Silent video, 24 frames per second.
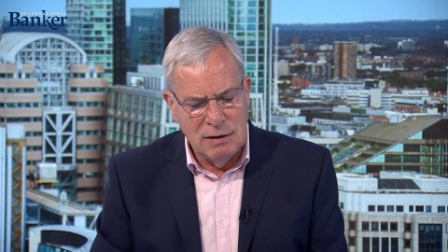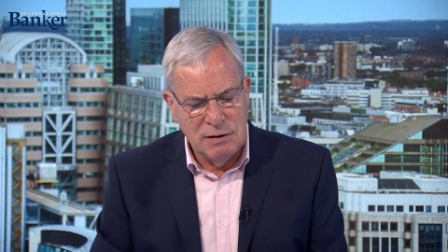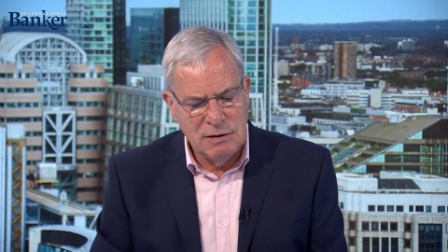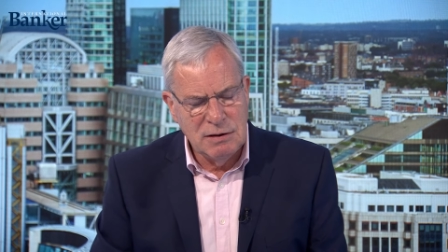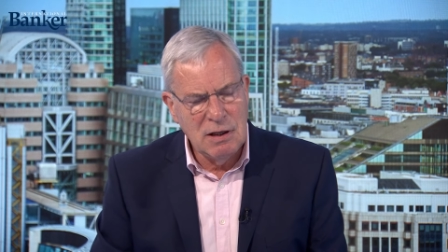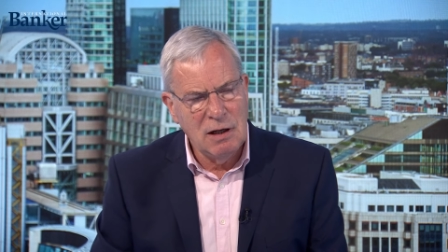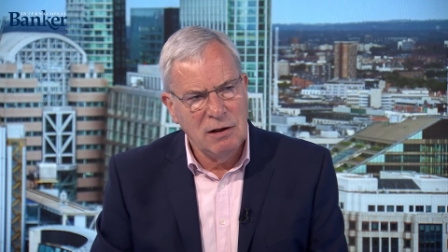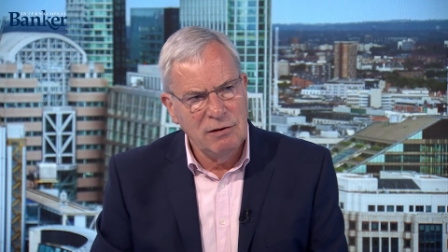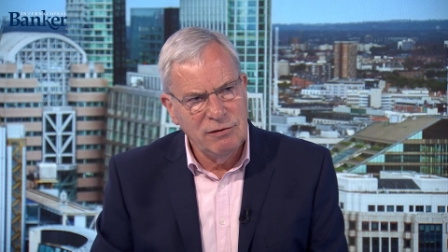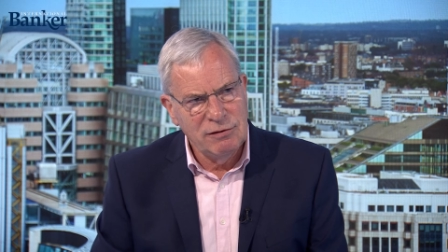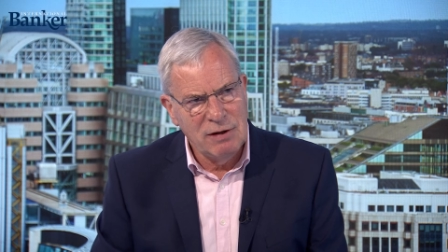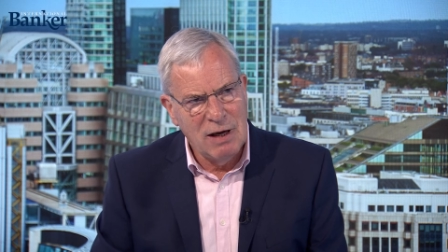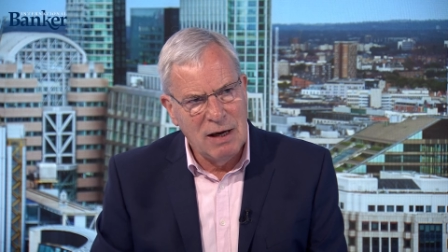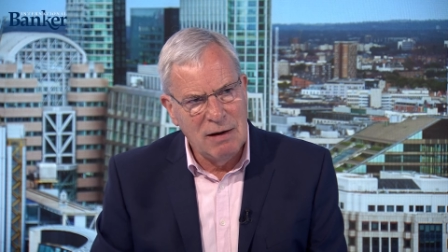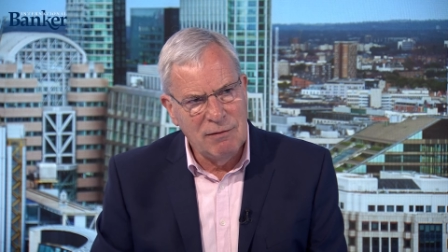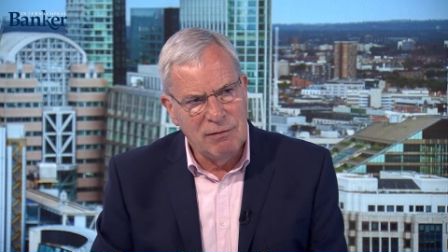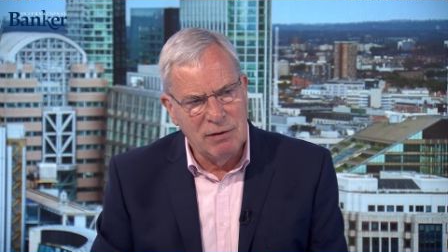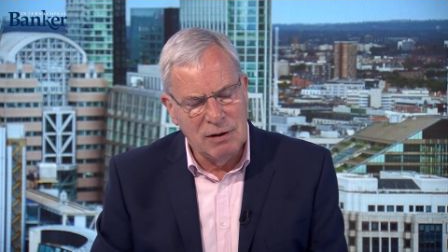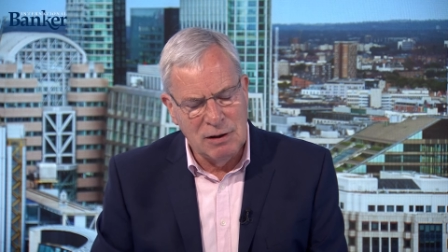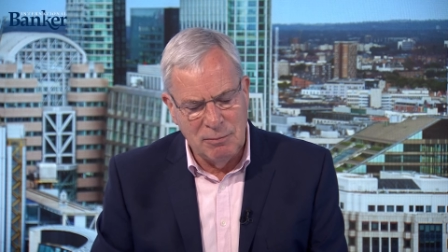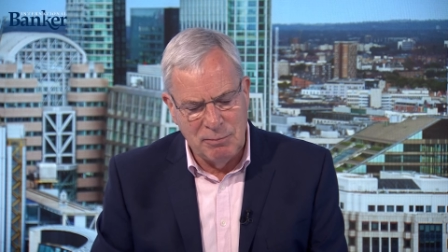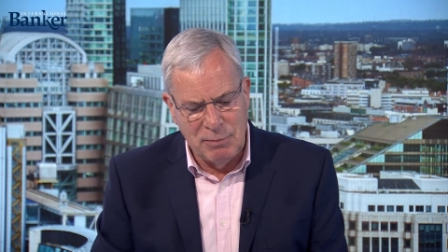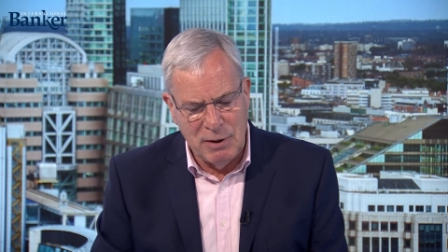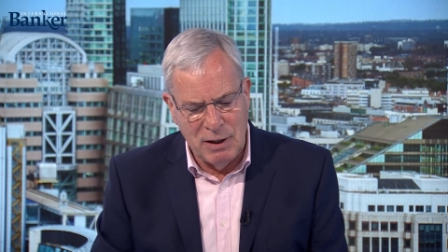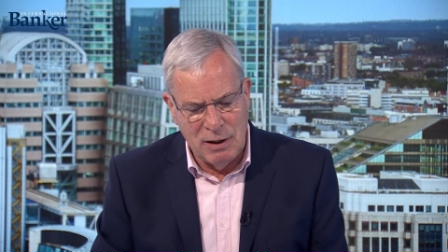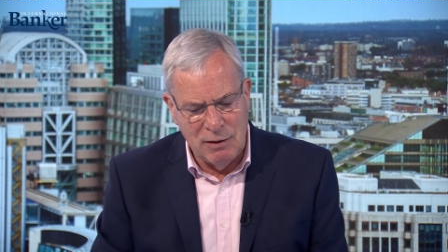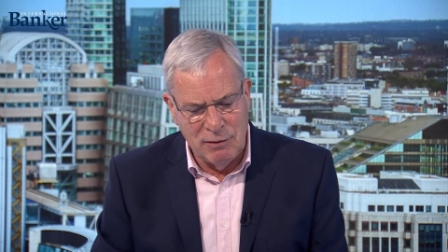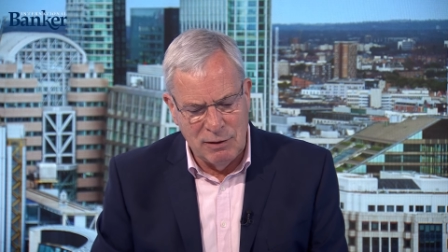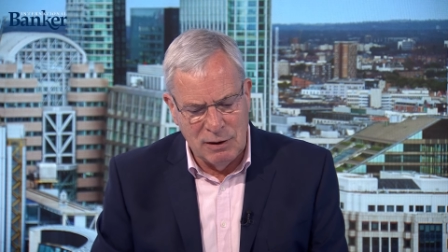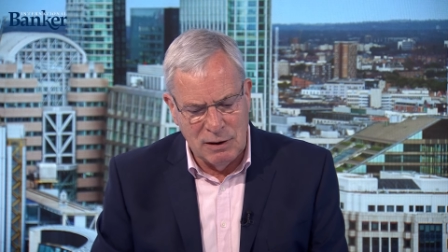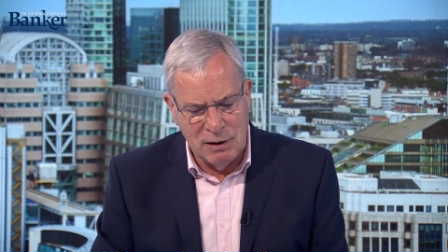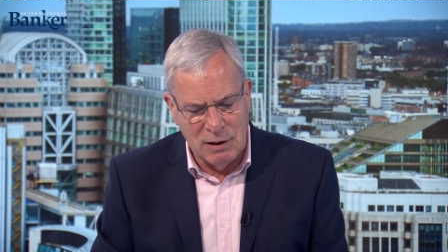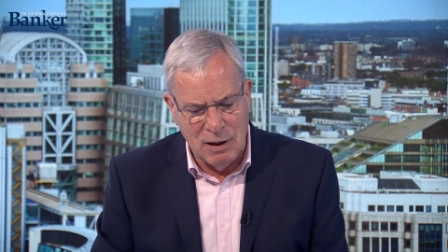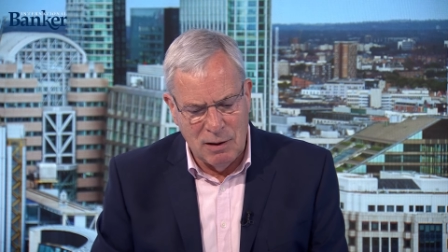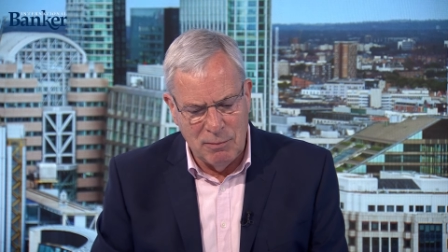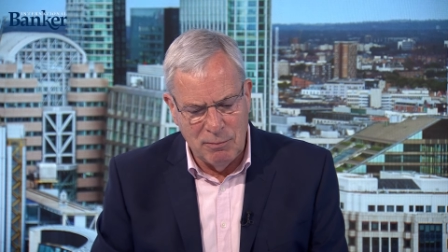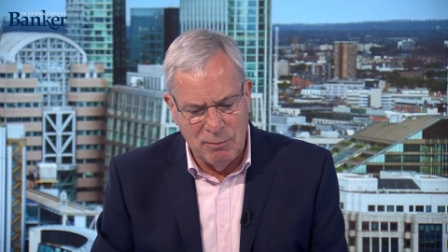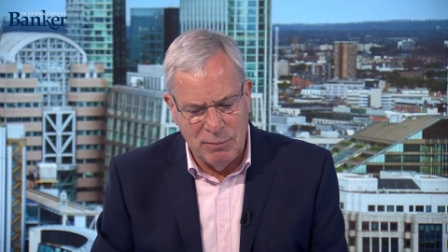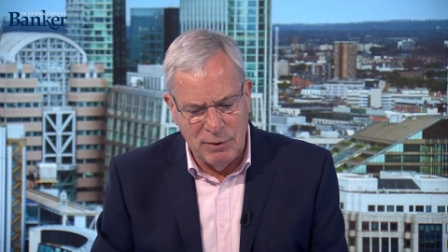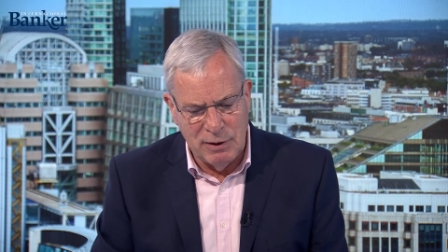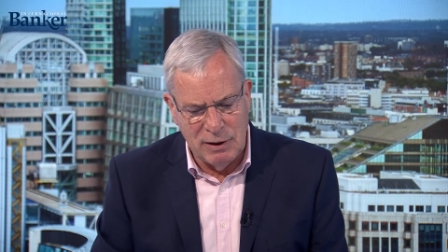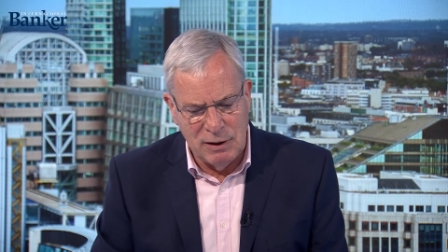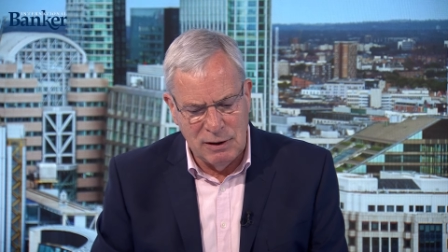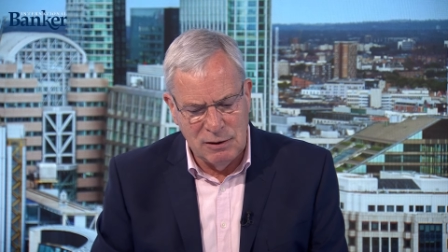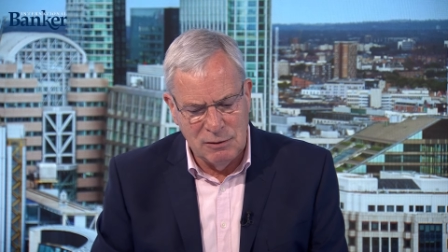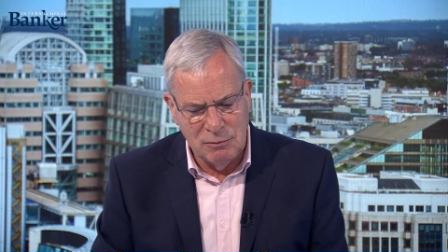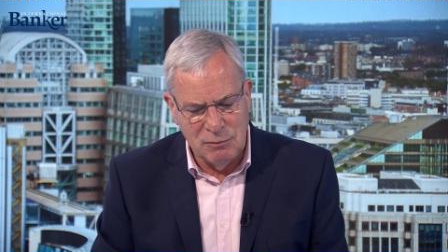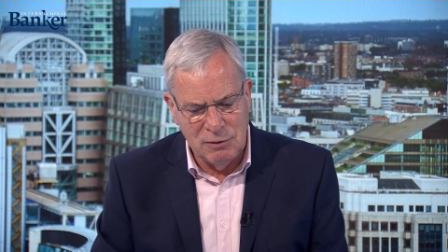Does having a parent
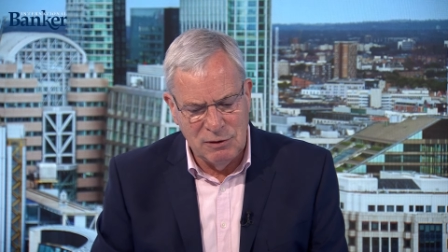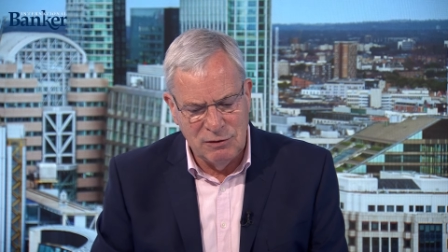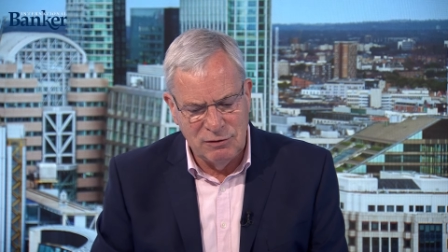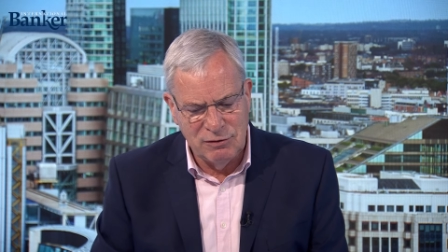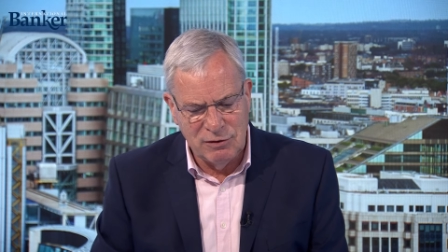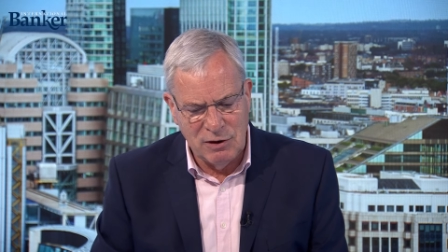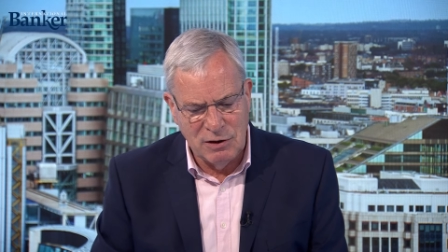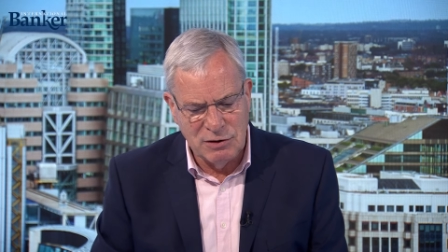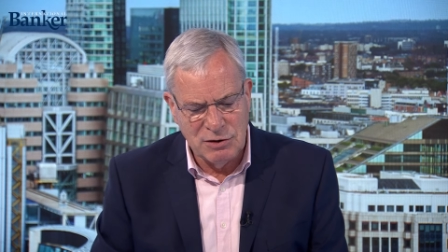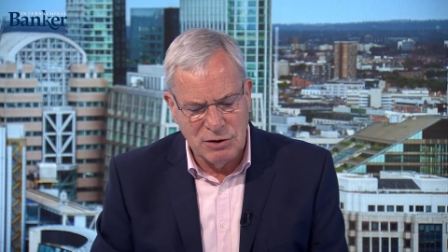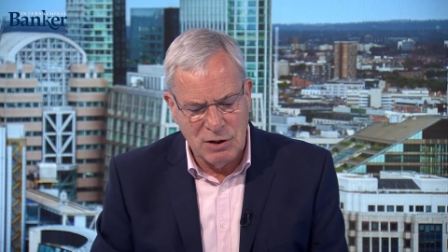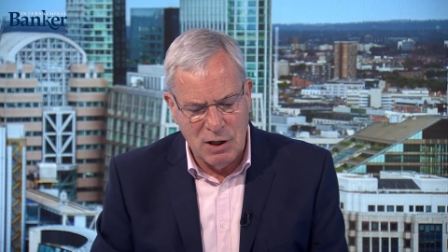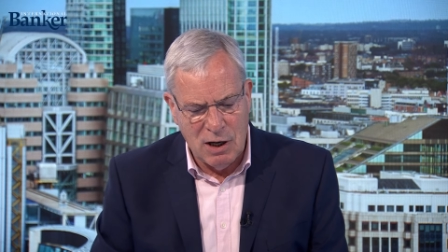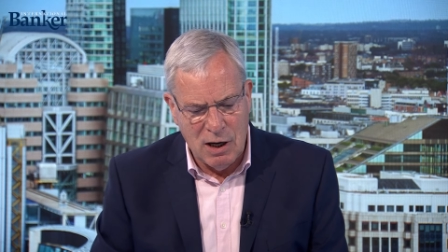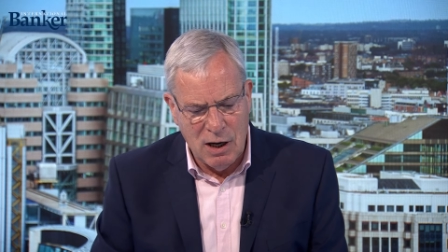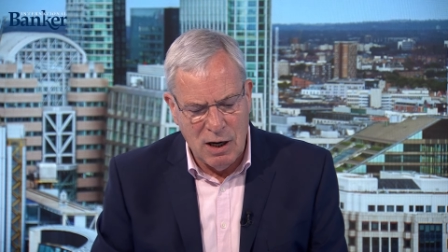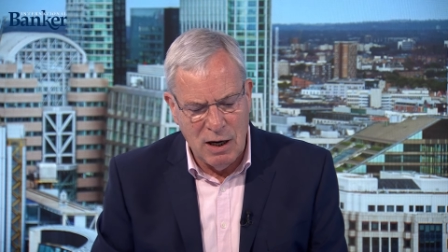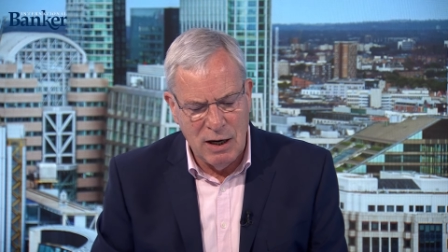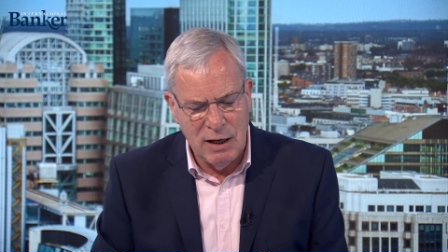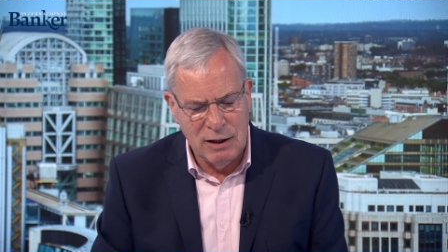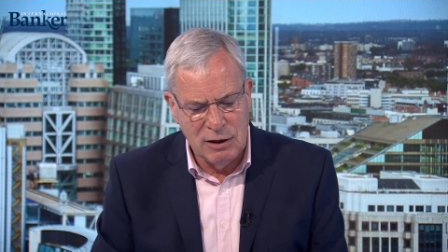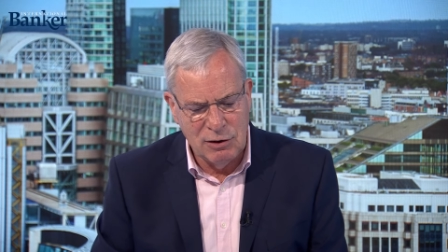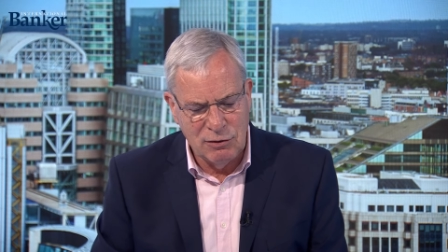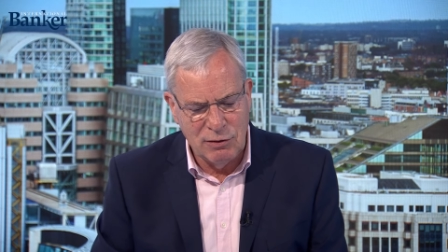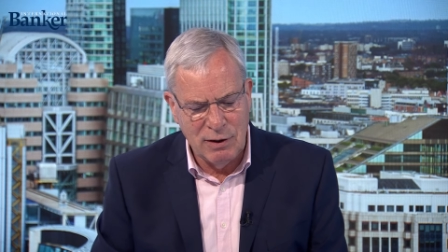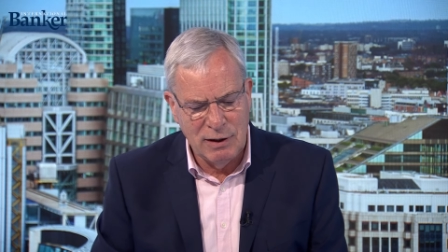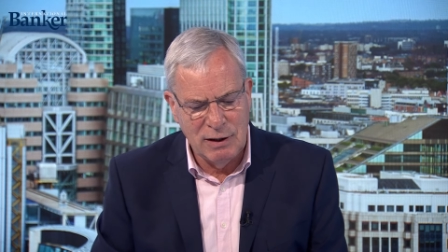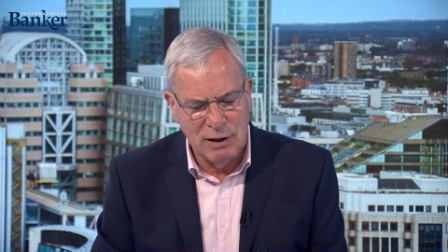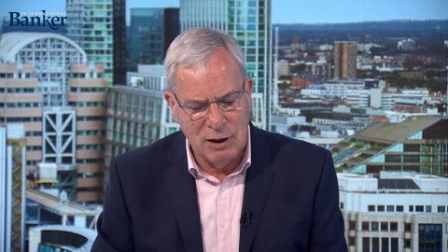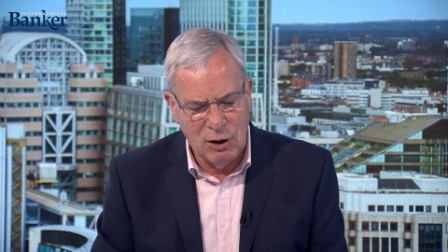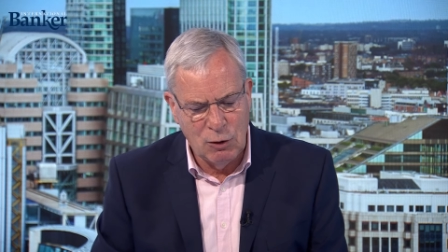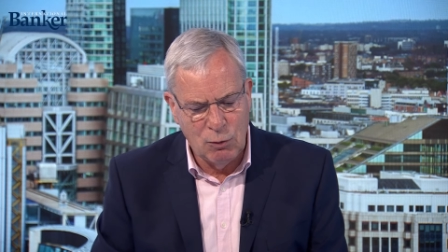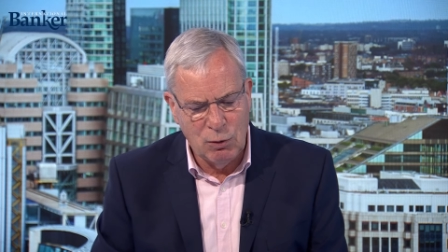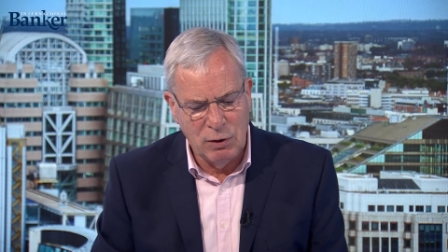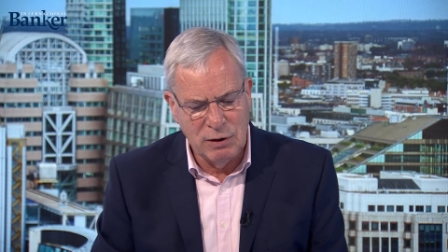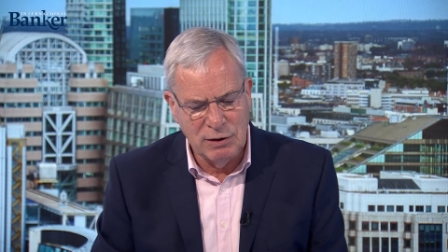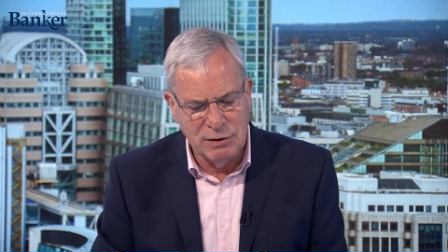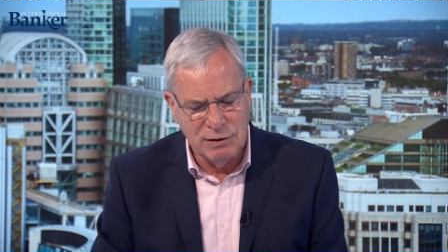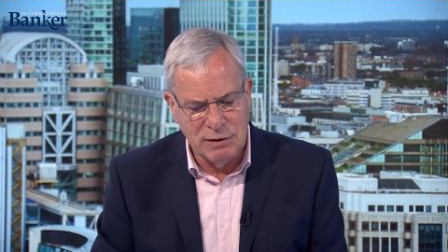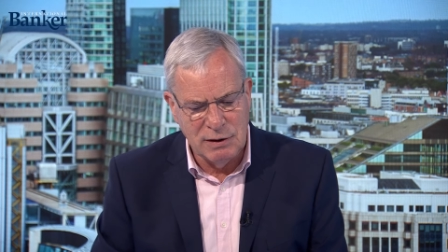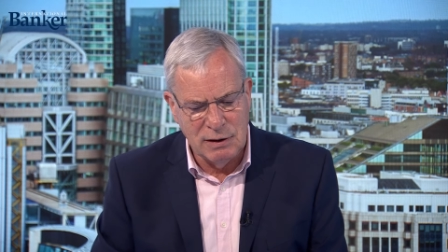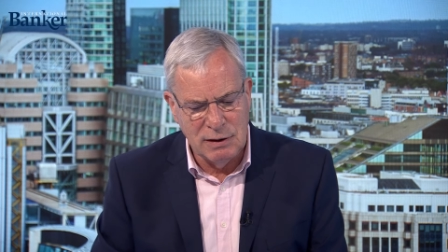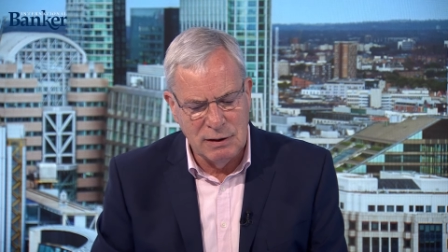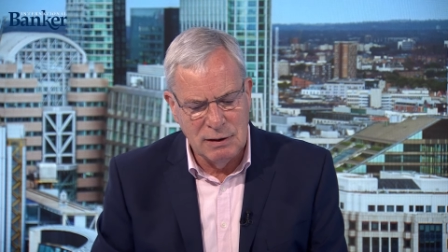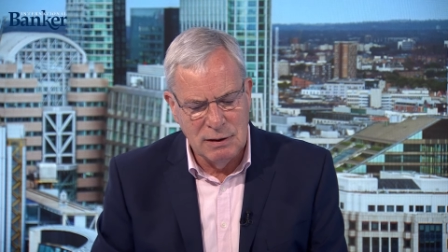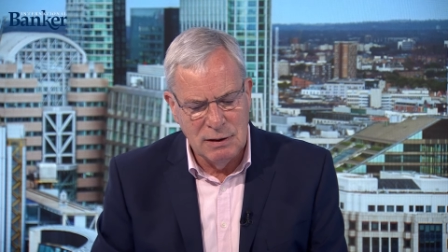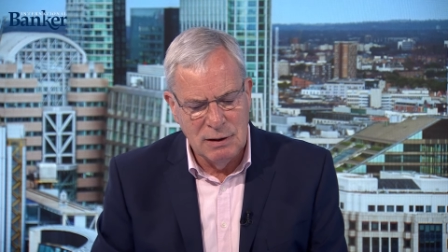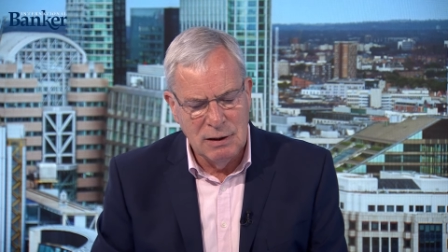company with such high credit
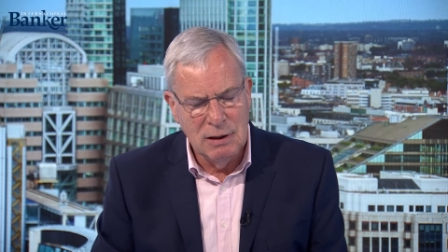quality